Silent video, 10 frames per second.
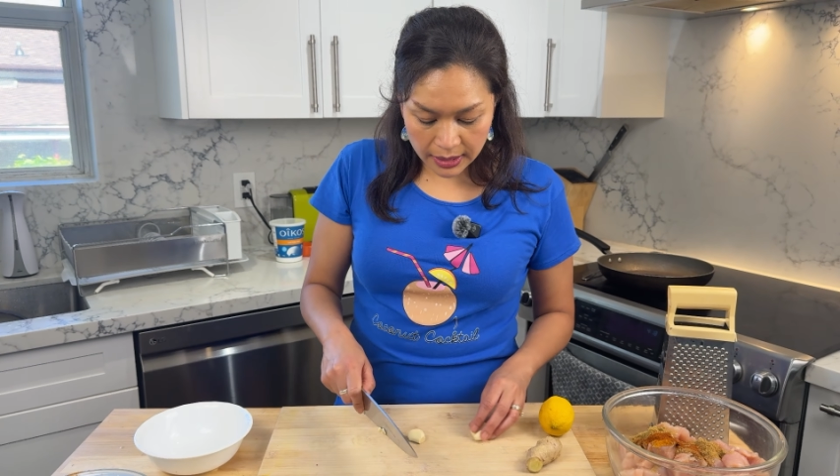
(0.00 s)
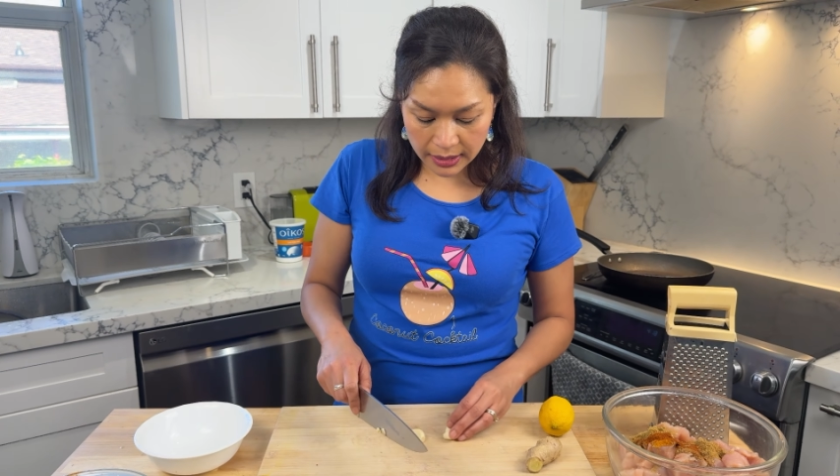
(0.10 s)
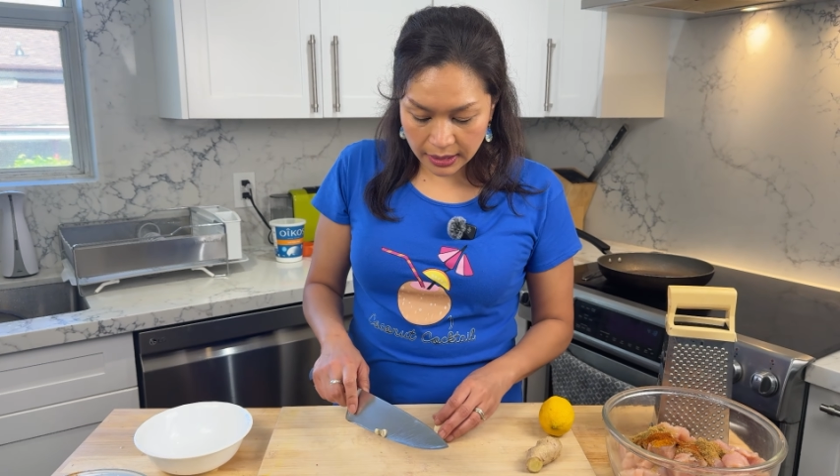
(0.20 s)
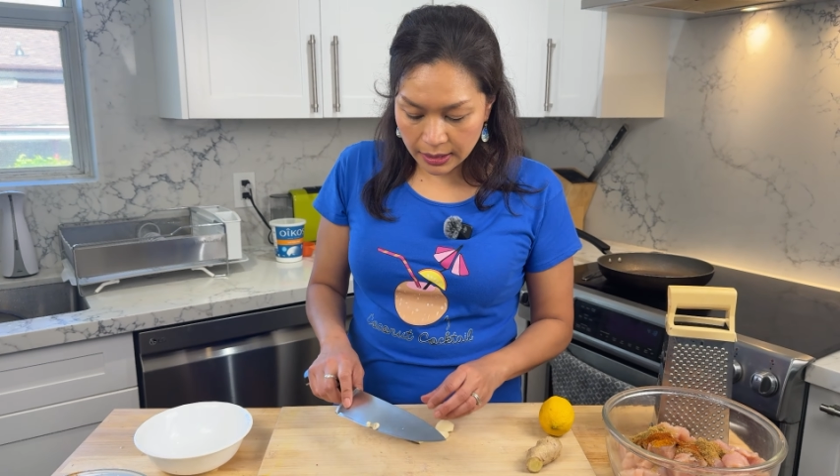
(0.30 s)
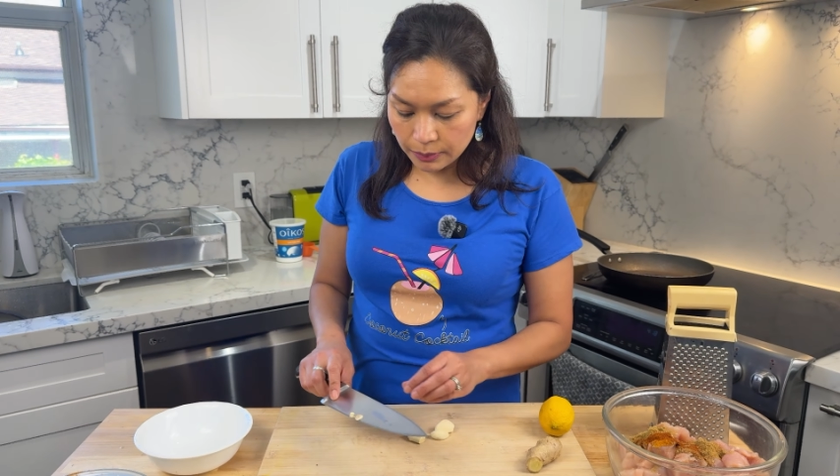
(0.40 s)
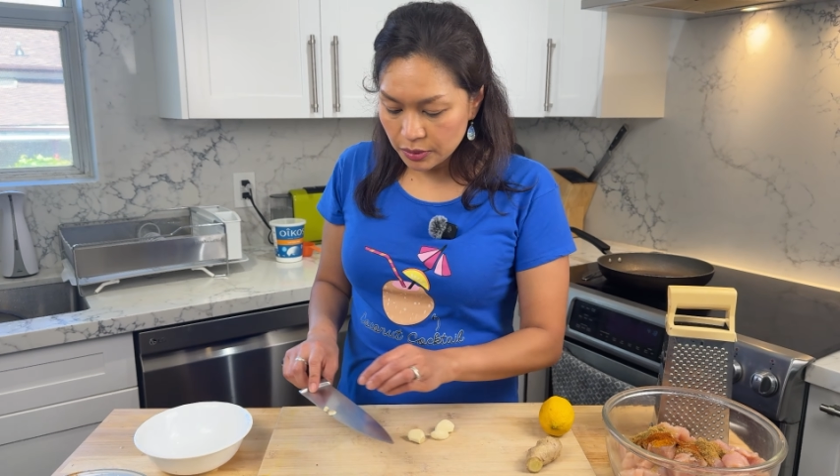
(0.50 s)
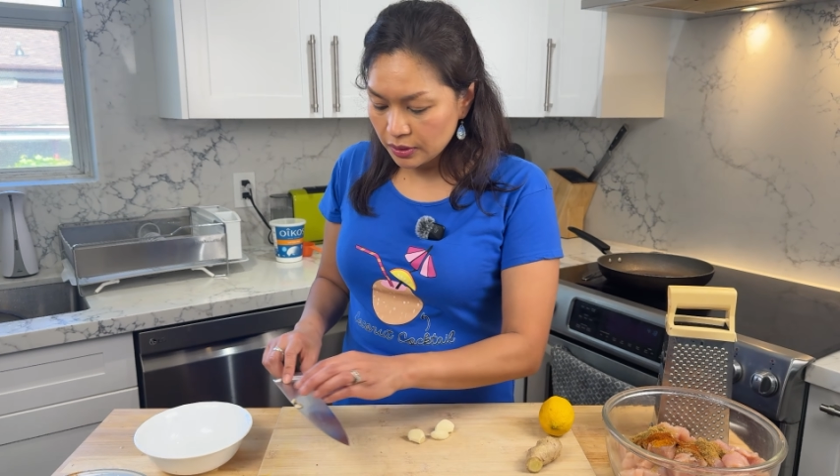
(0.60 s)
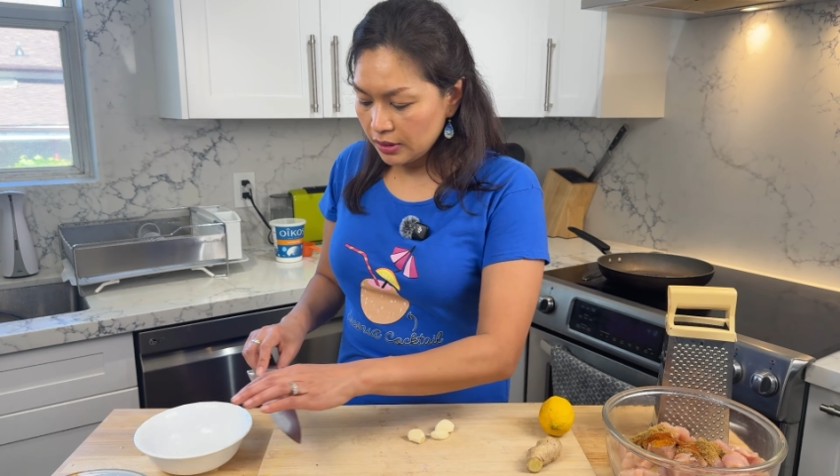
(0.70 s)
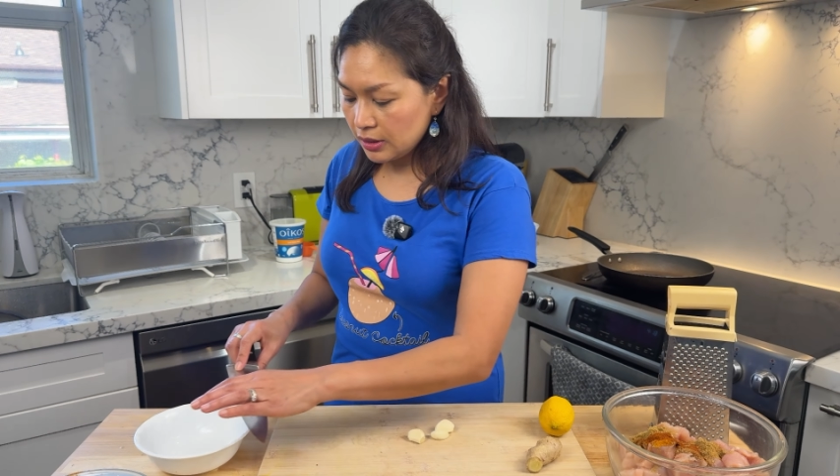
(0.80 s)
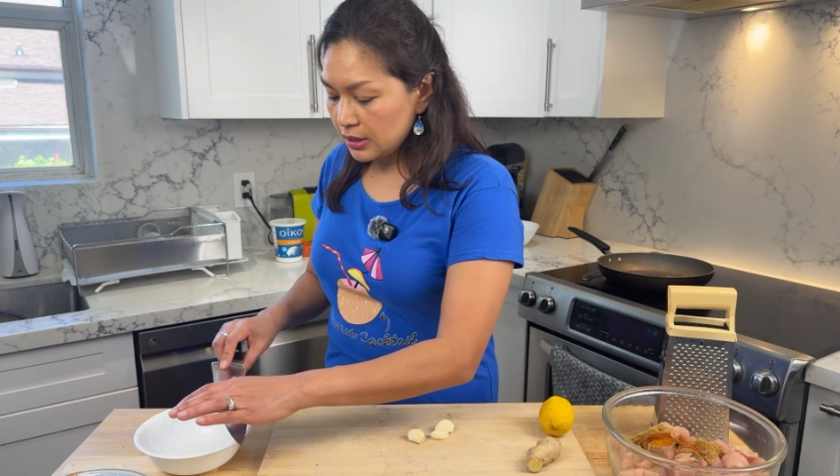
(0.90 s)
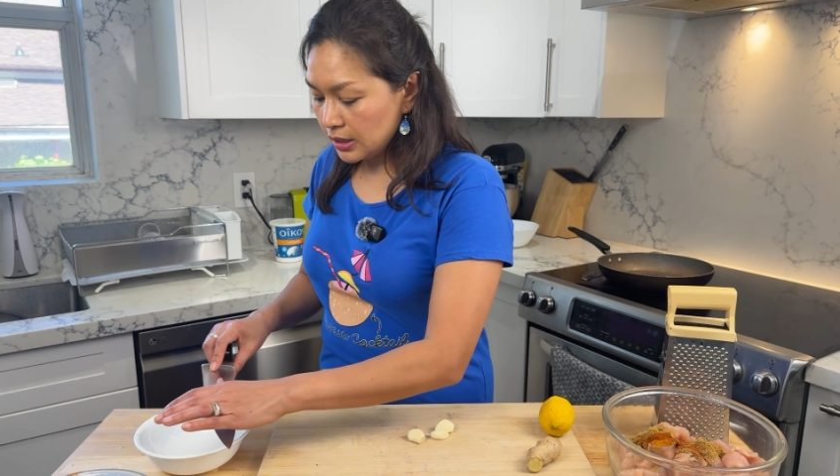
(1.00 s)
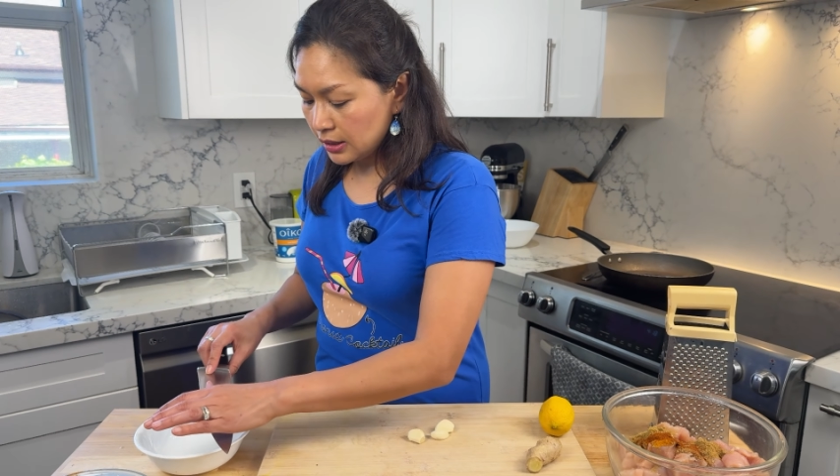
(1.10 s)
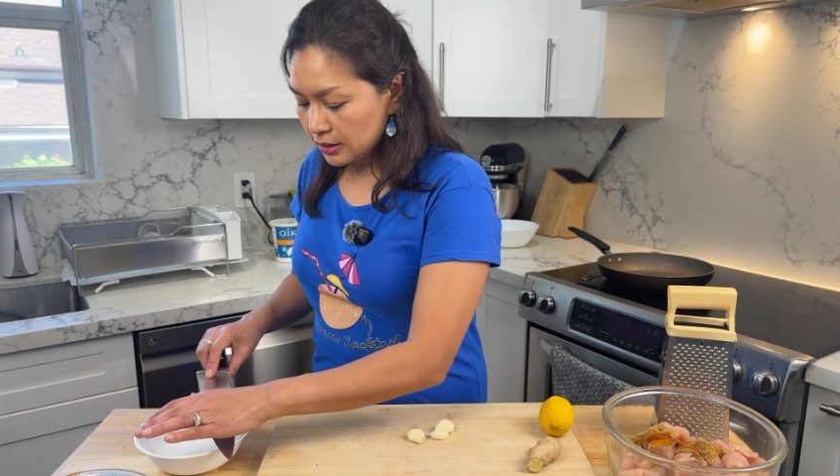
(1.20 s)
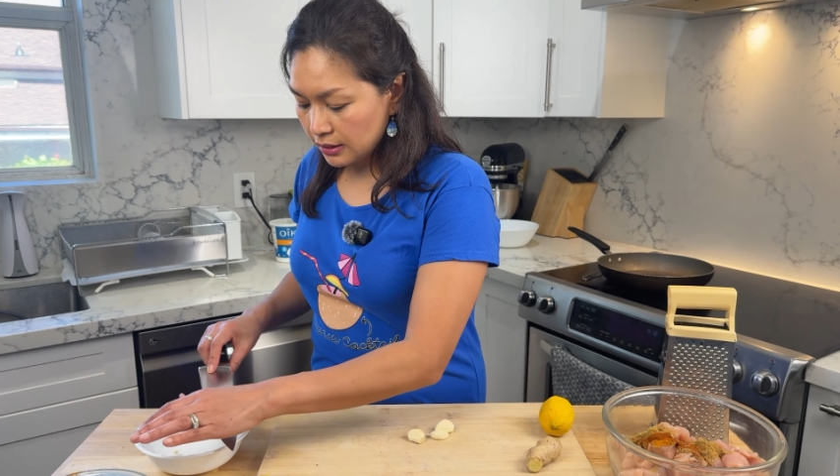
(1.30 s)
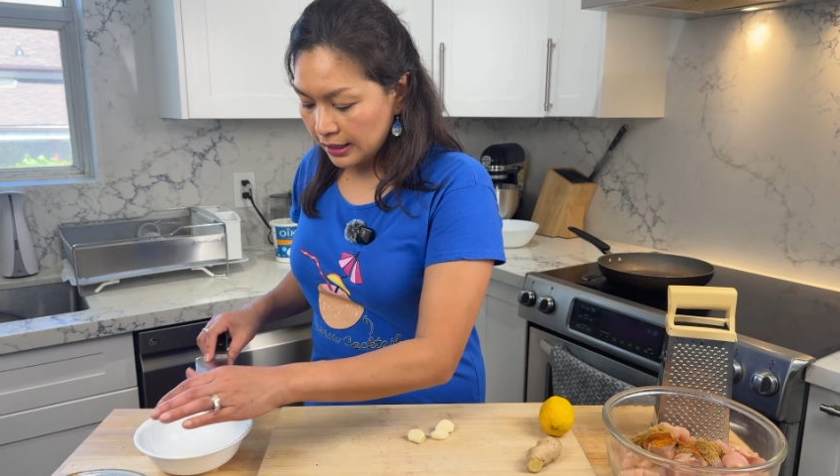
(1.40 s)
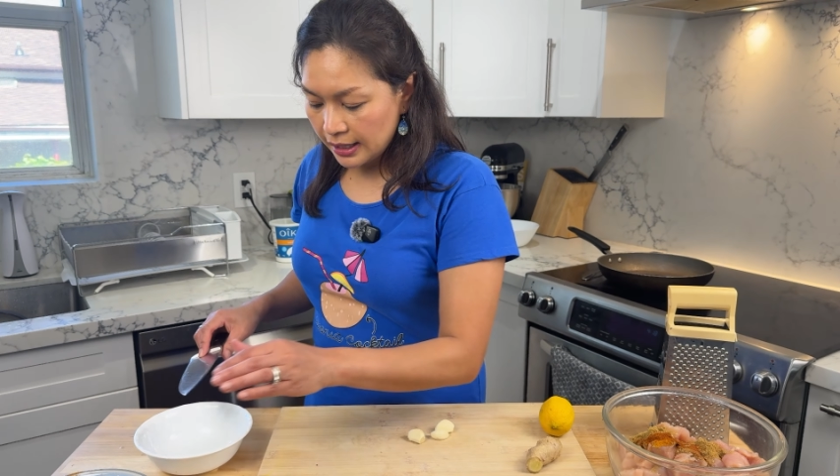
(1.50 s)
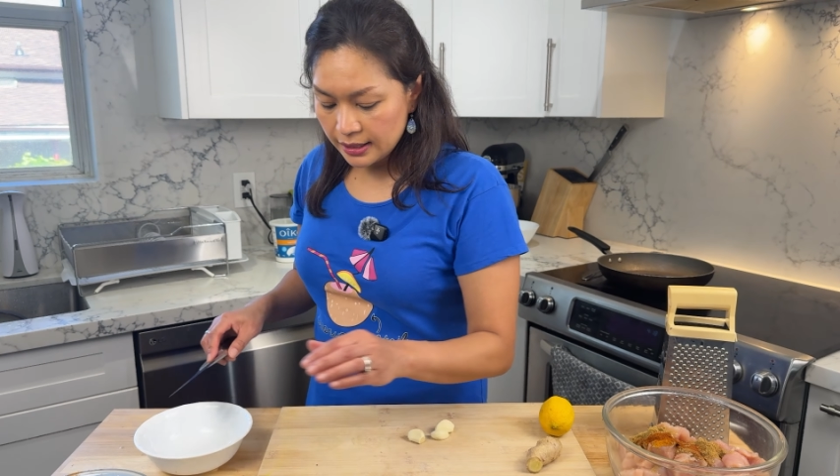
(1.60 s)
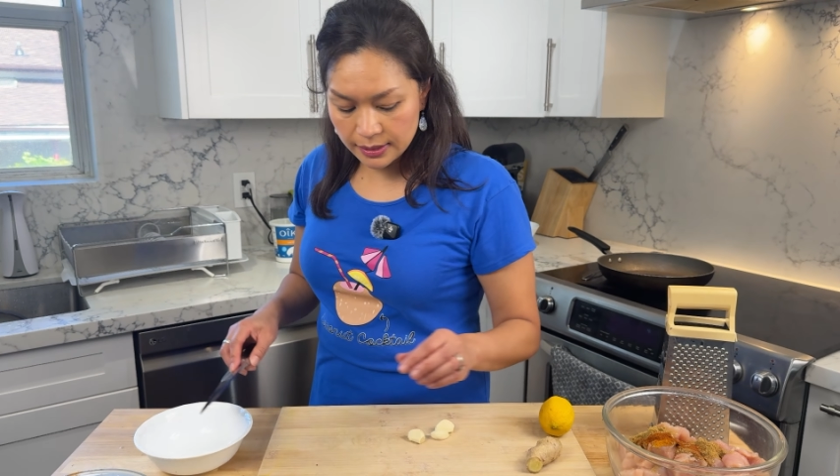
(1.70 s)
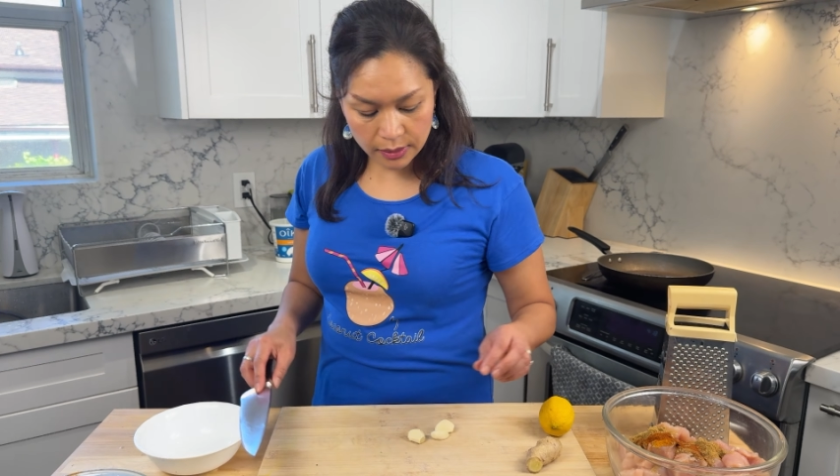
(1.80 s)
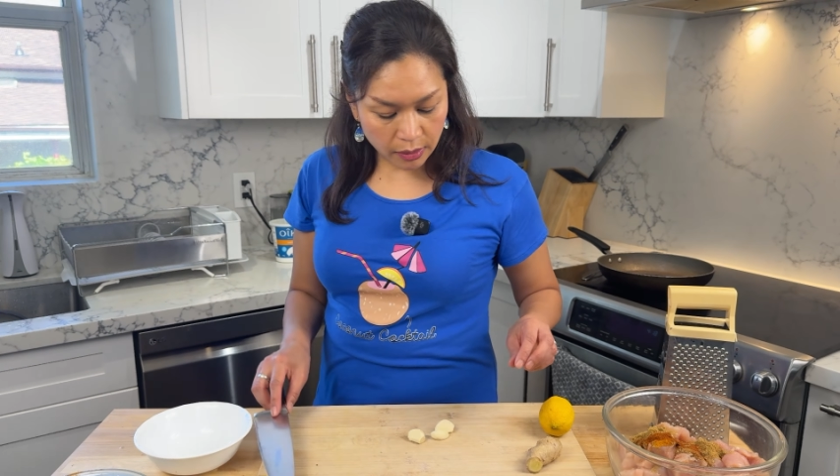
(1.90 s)
that I'm just going to take little
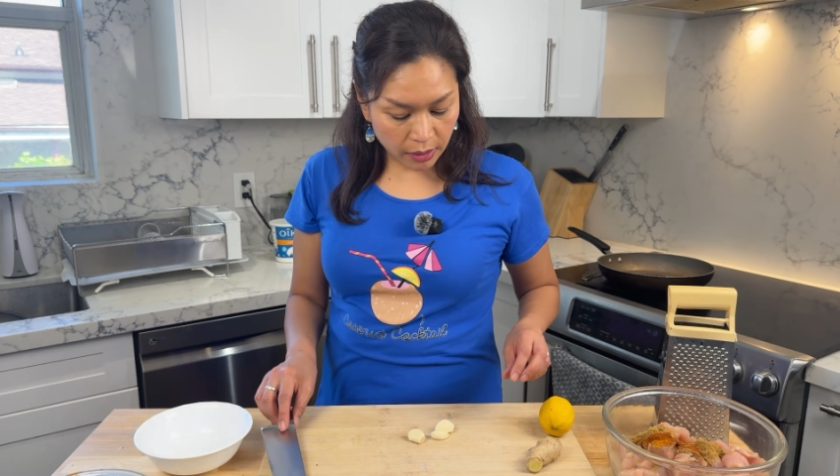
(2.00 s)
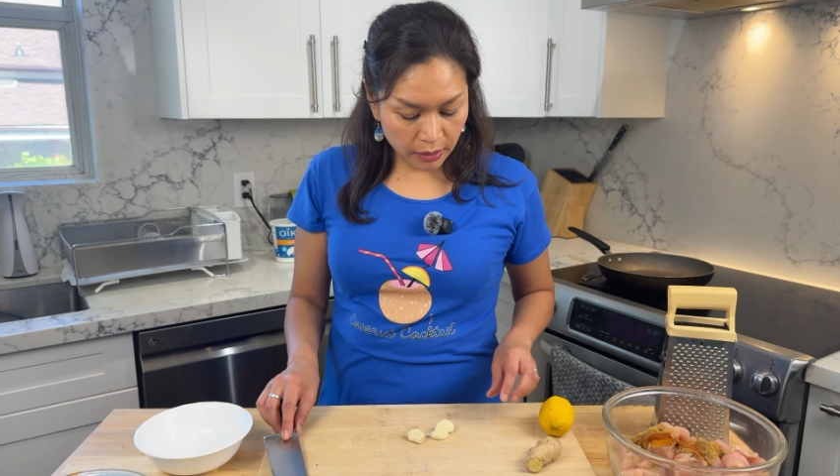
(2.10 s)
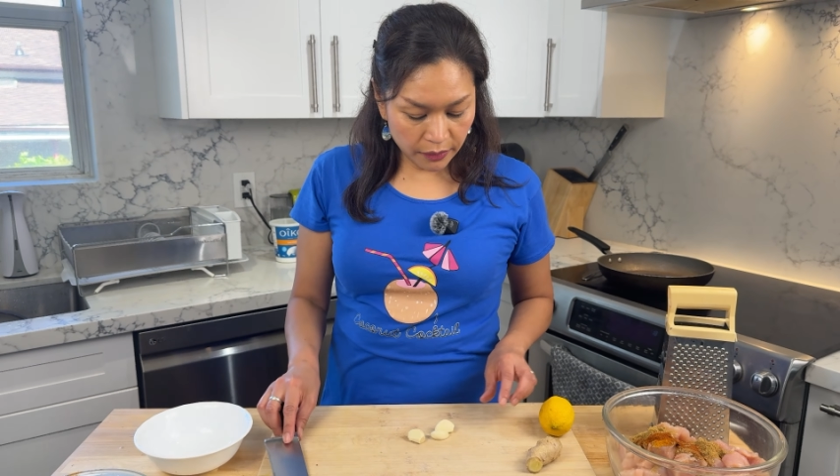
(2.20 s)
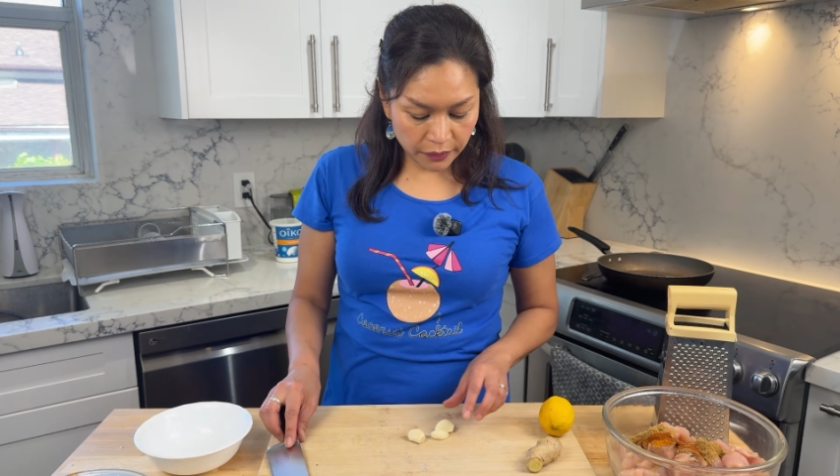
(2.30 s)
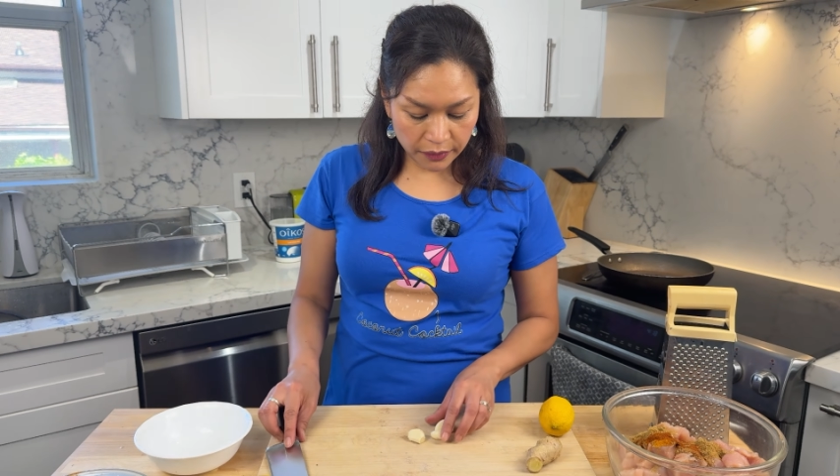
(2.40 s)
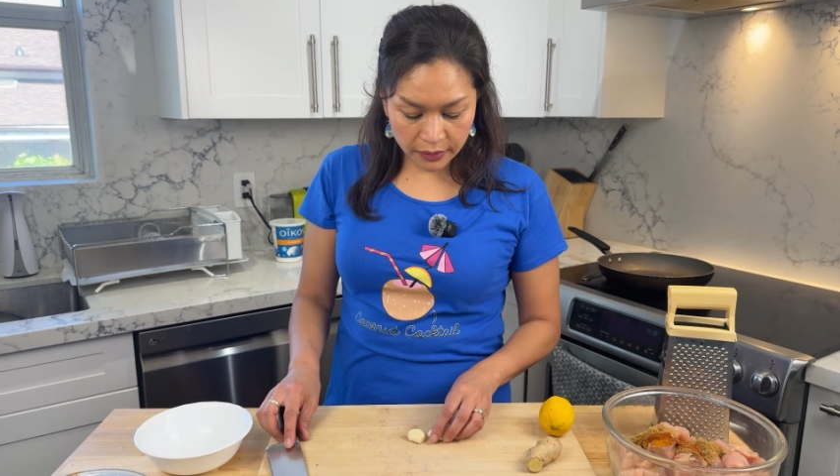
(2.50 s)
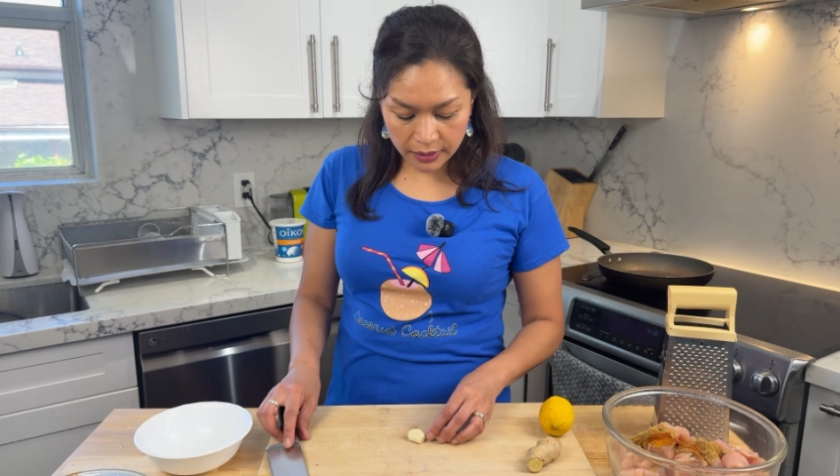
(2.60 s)
ends off,